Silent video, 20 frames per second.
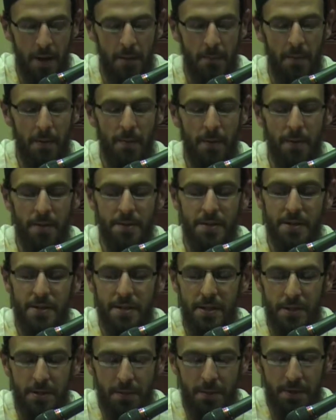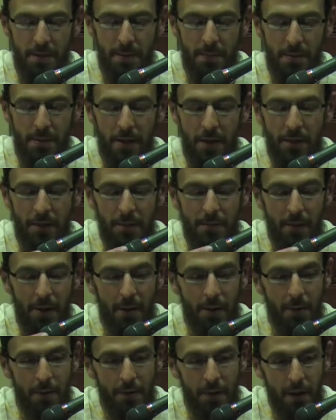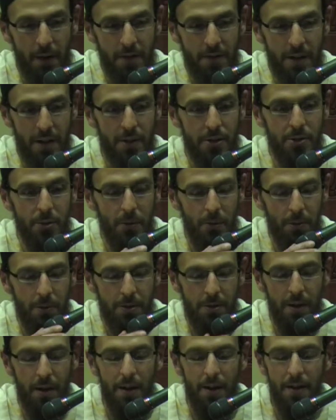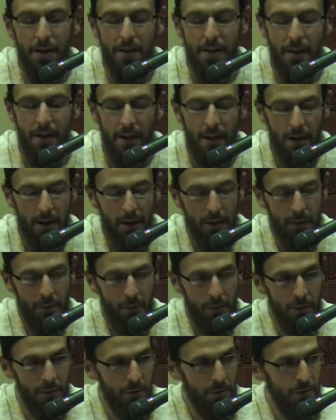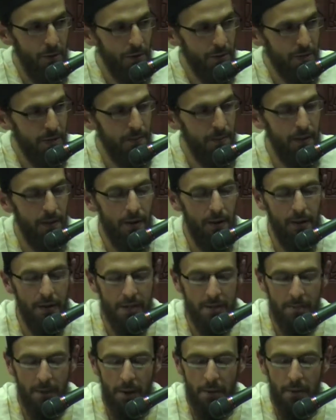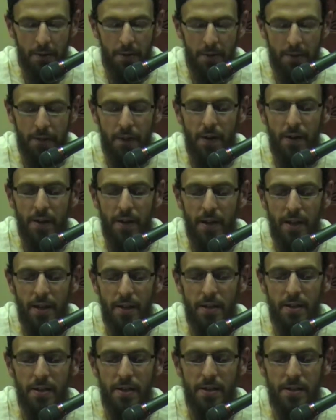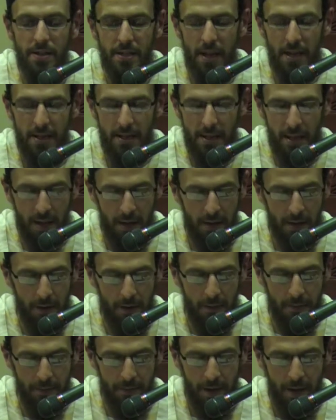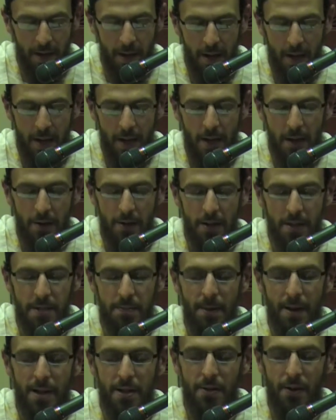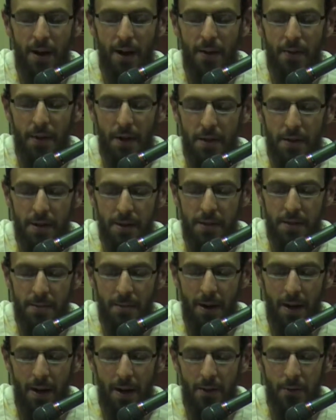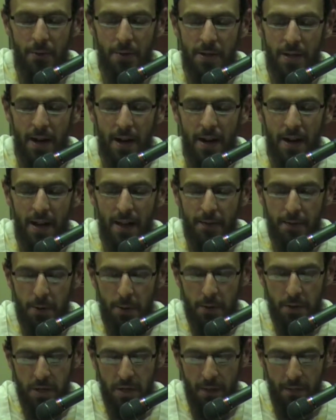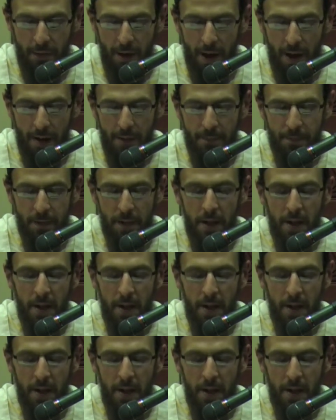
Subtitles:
My brothers and sisters, a beloved brother of ours, Ashuqullah, everyone who knows him here, his mother is very ill in San Diego. Let's make dua that Allah subhanahu wa ta'ala gives her shifa.